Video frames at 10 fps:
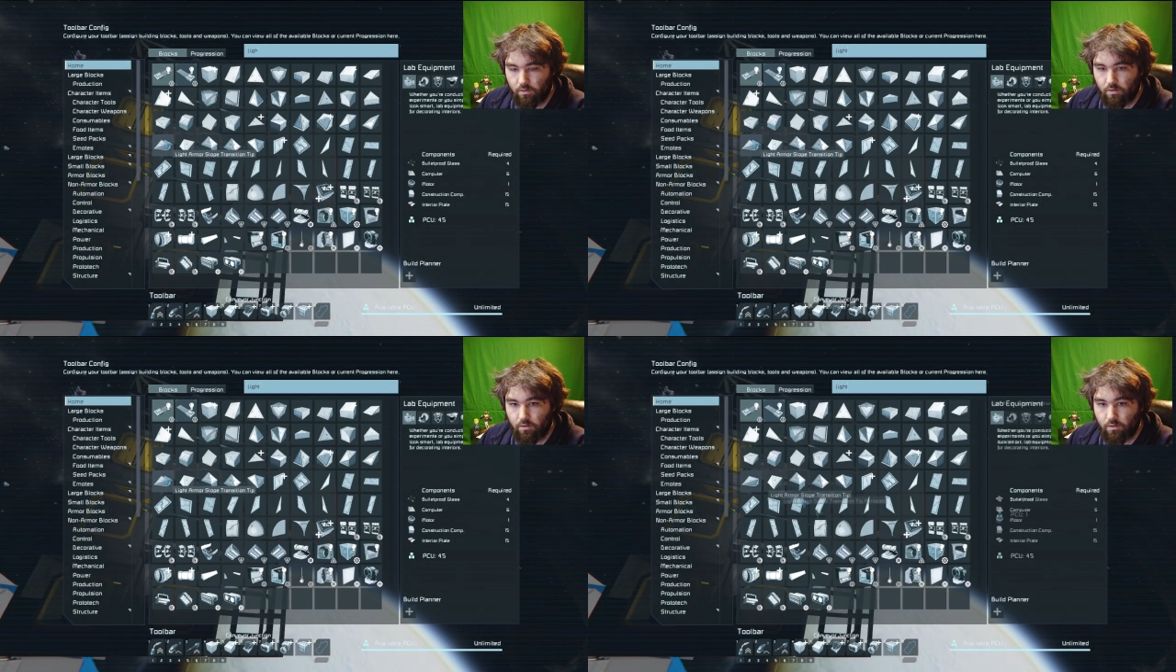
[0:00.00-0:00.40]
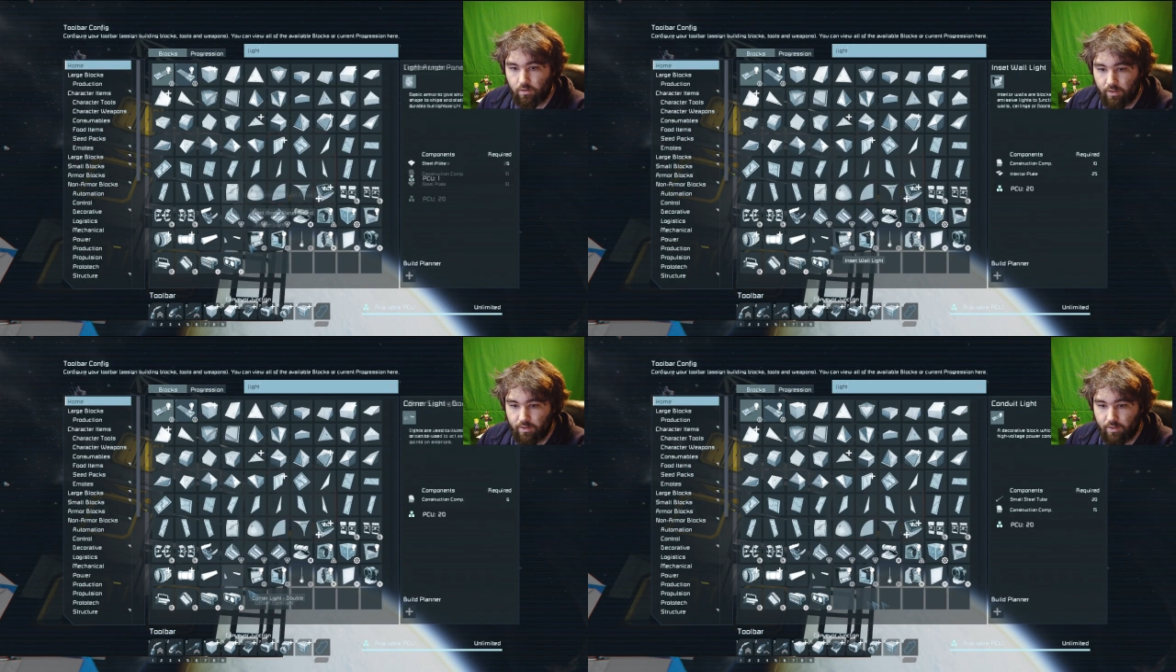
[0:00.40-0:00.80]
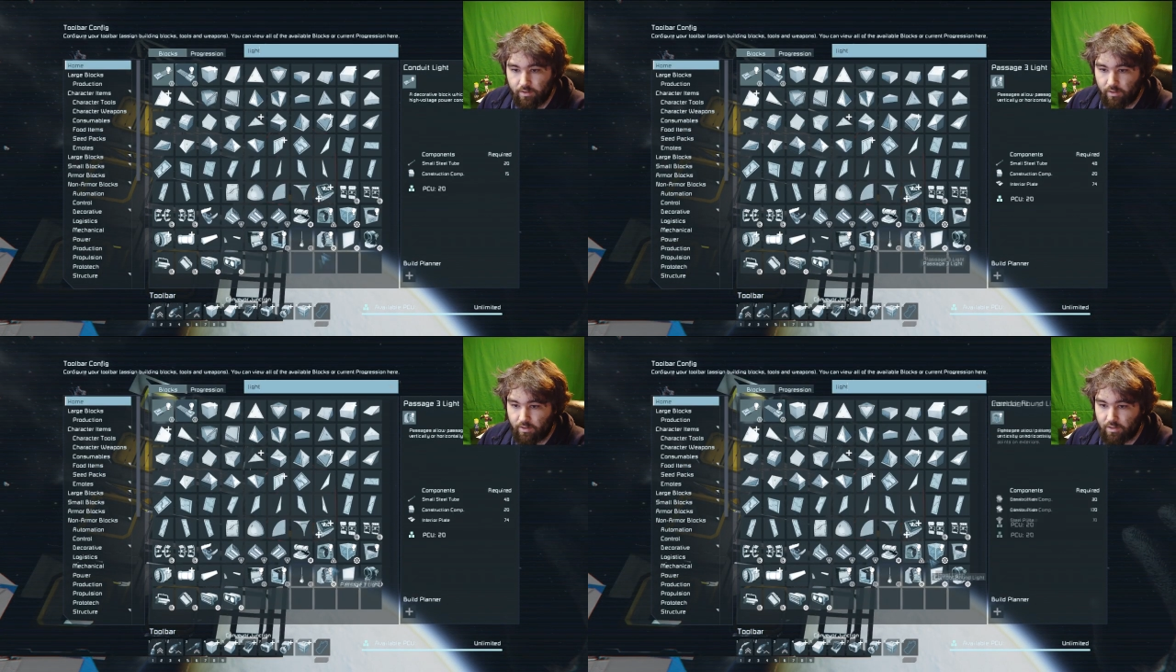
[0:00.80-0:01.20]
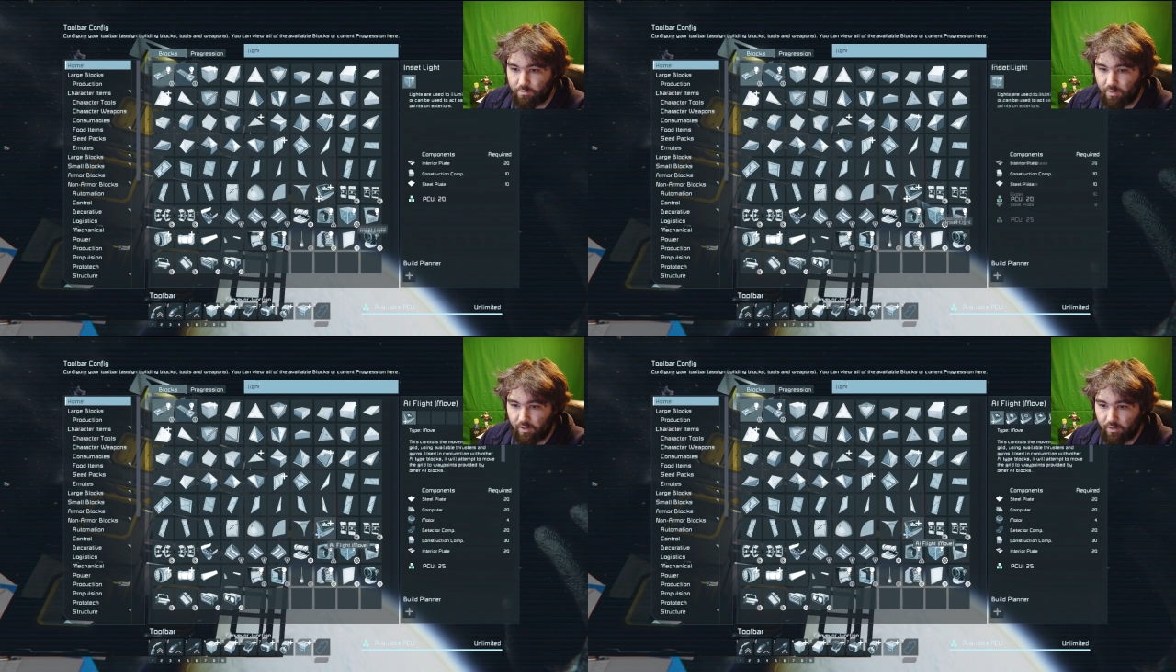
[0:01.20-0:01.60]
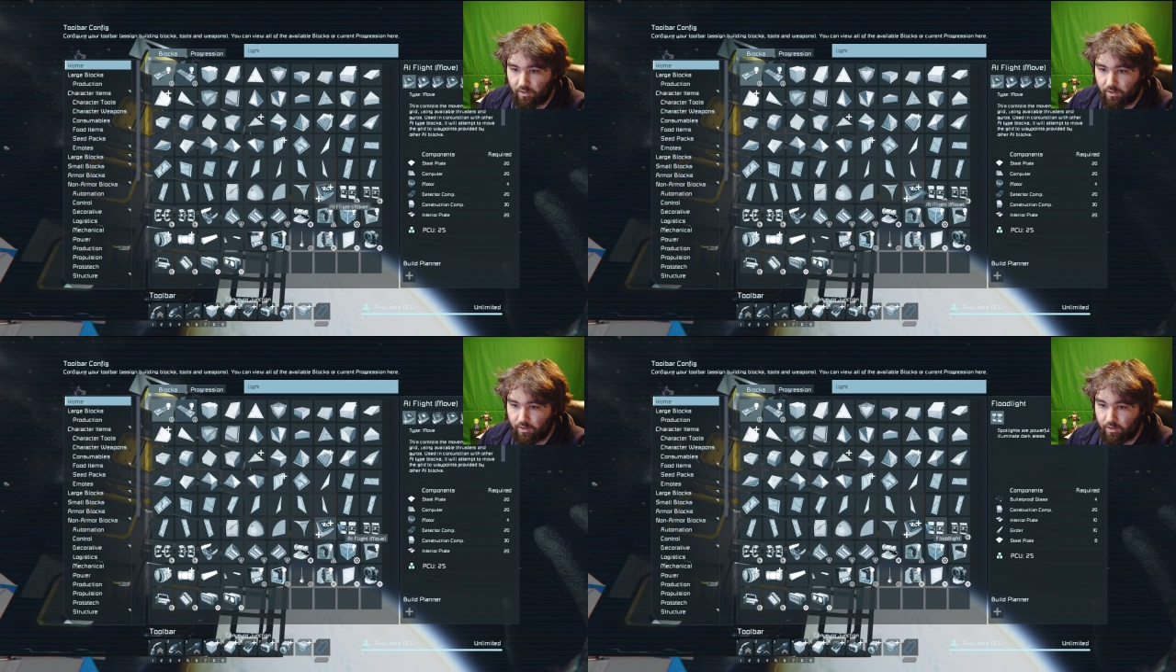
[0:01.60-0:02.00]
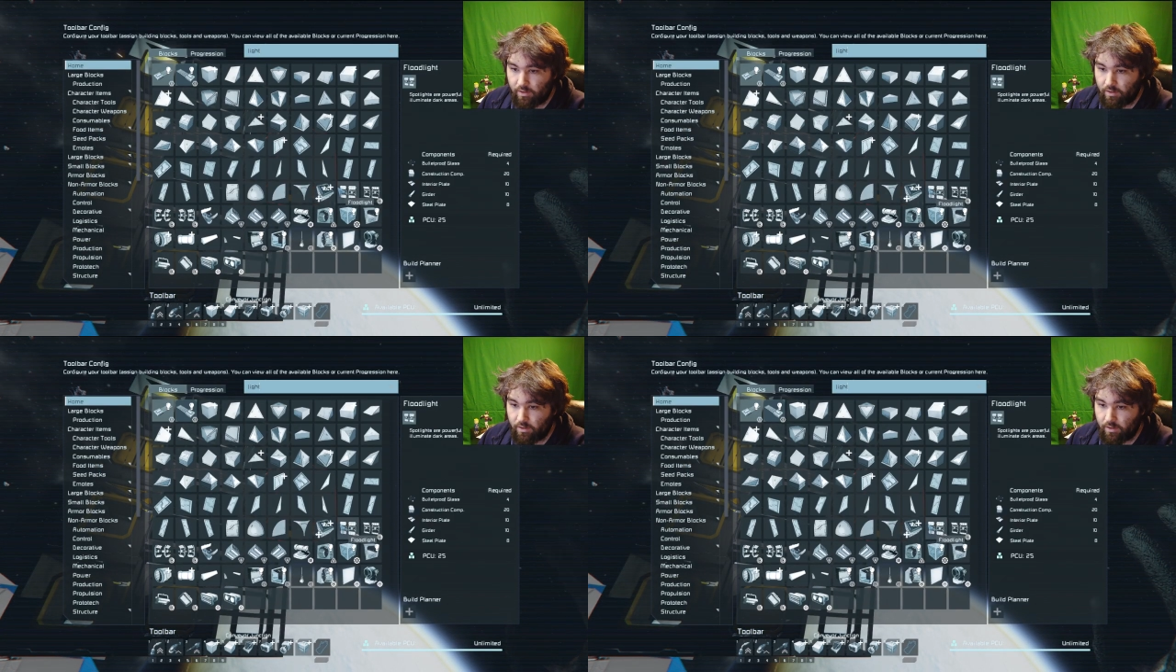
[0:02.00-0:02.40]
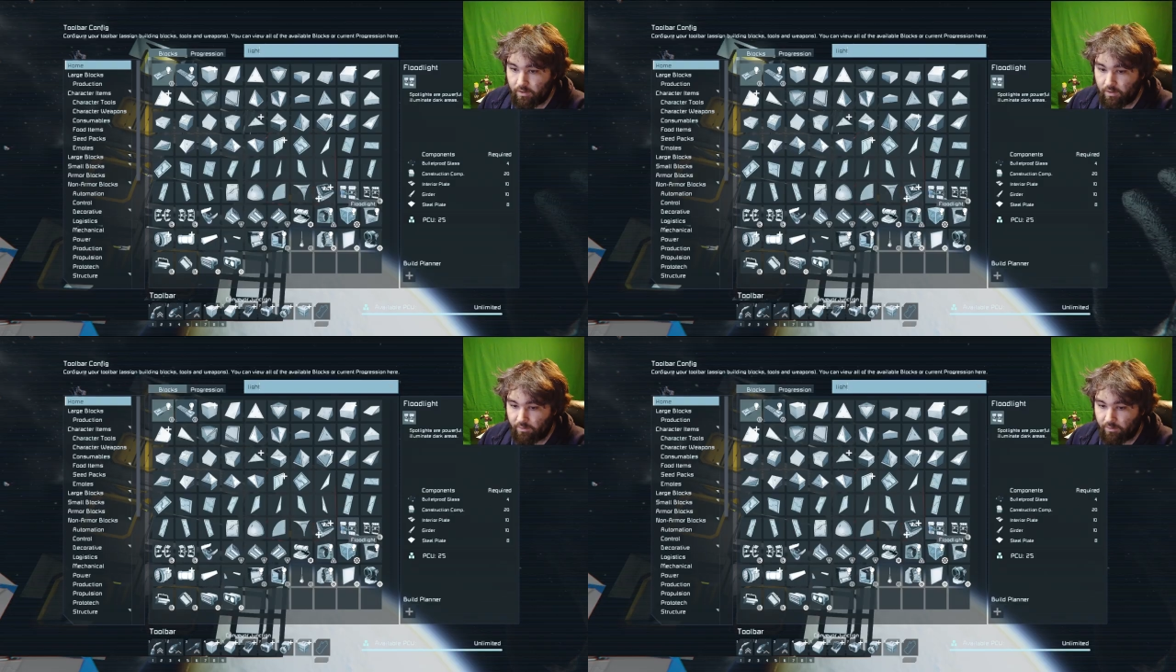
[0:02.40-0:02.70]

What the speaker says: Light, I need spotlight.